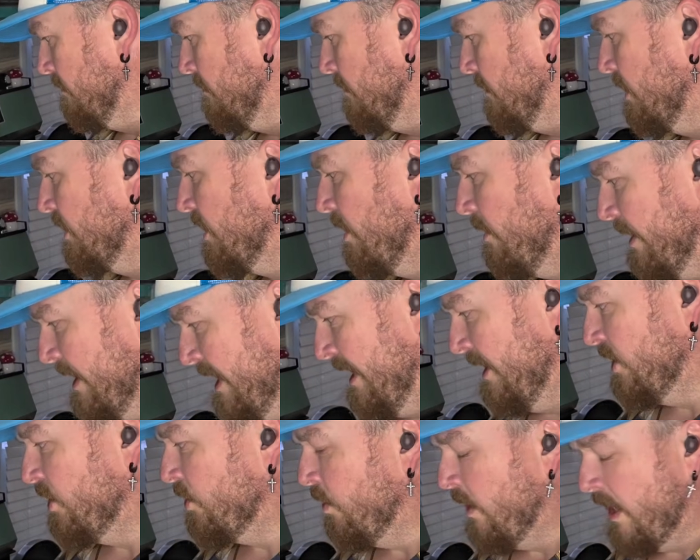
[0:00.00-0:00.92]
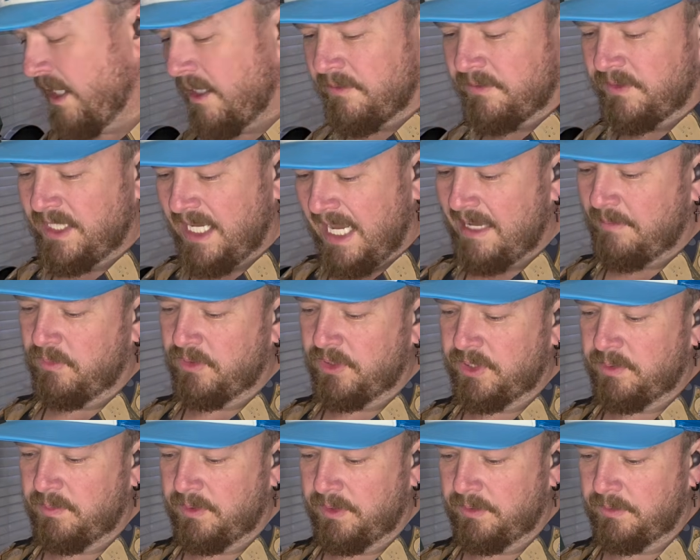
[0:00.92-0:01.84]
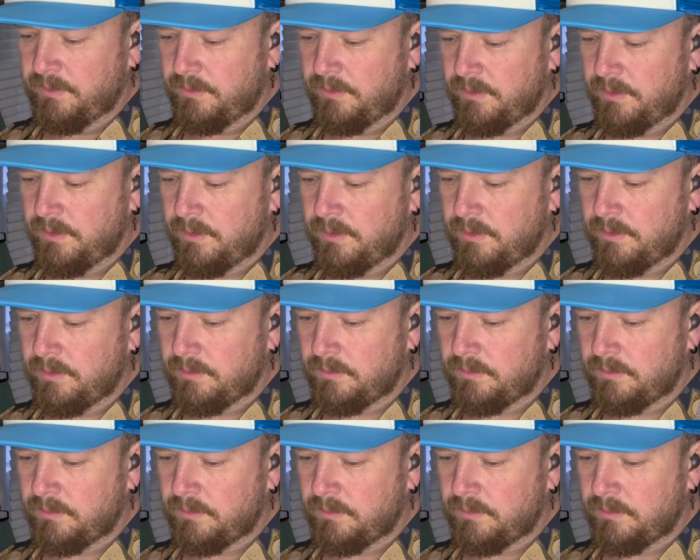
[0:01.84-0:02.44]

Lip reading: So we need 12 tablespoons.